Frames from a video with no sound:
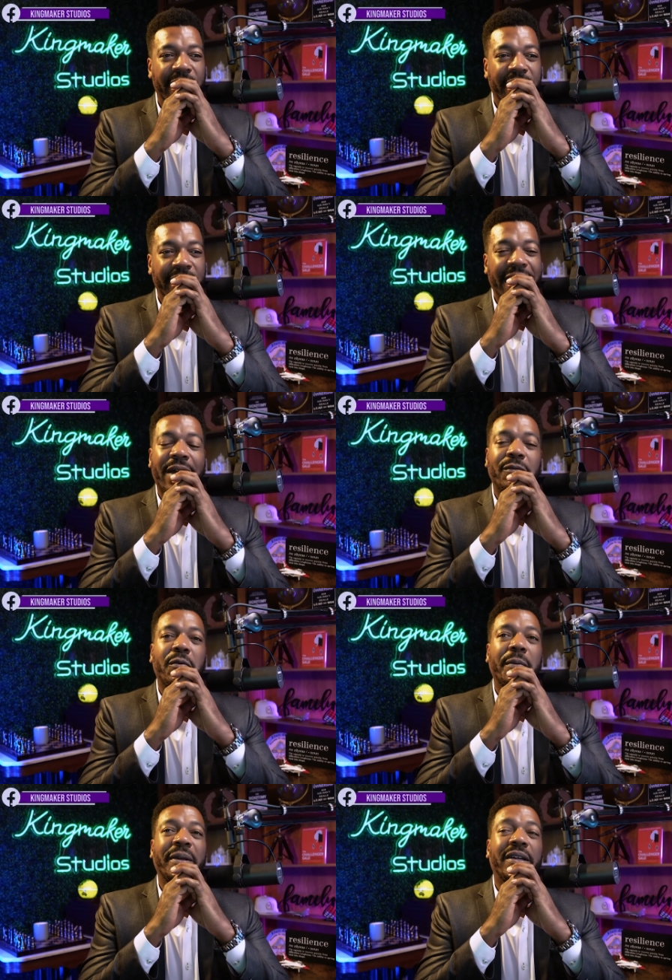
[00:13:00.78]
That
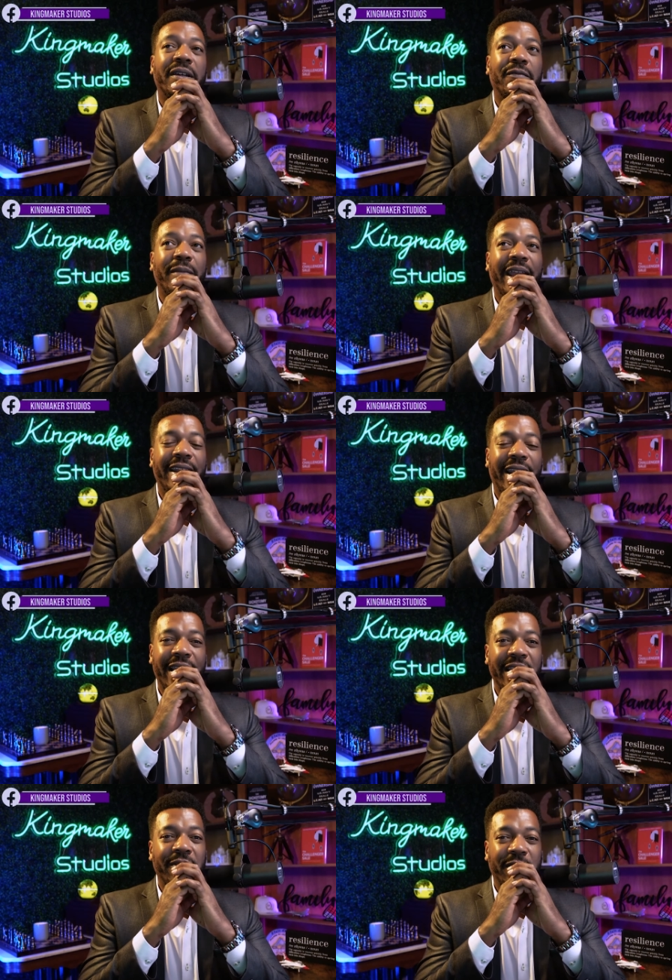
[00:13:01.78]
woman could have made
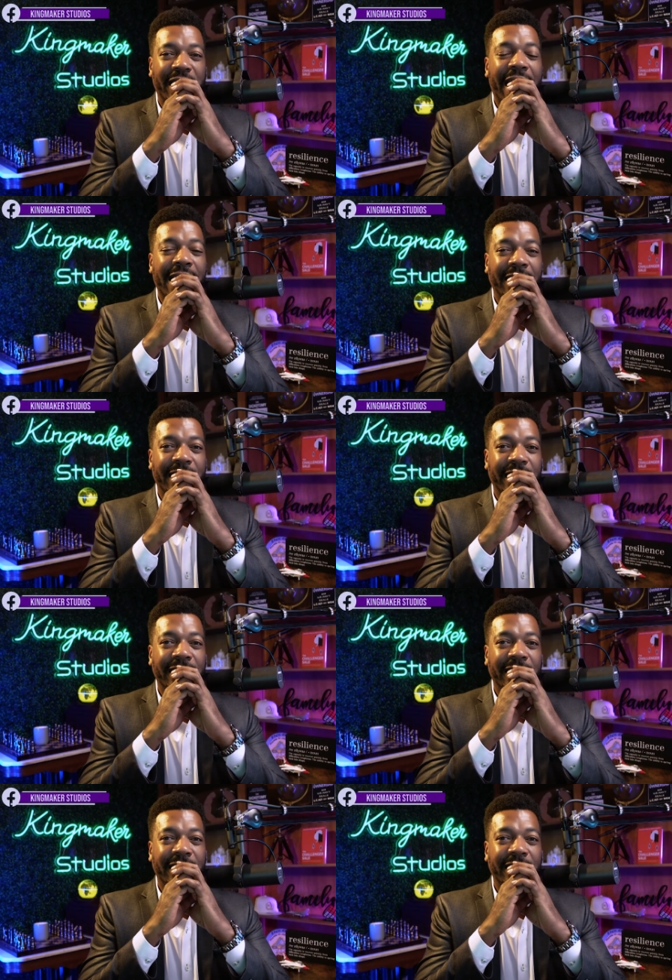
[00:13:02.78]
any reality